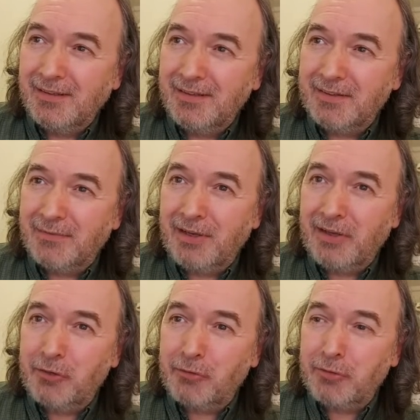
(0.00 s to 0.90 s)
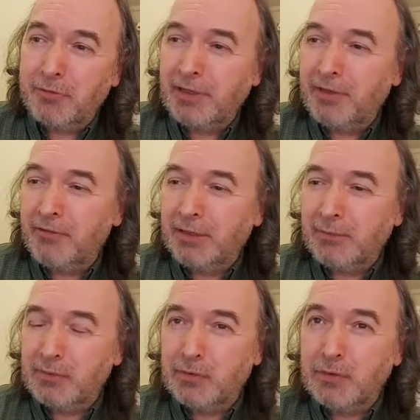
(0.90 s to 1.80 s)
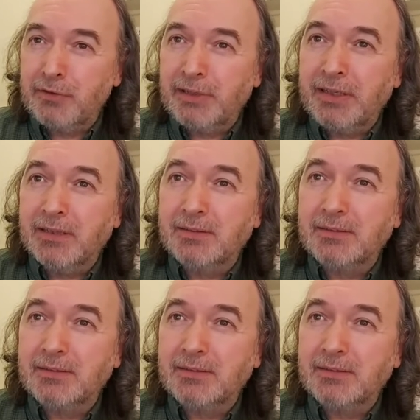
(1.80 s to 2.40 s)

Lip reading: It's a fairly true rendering of the story,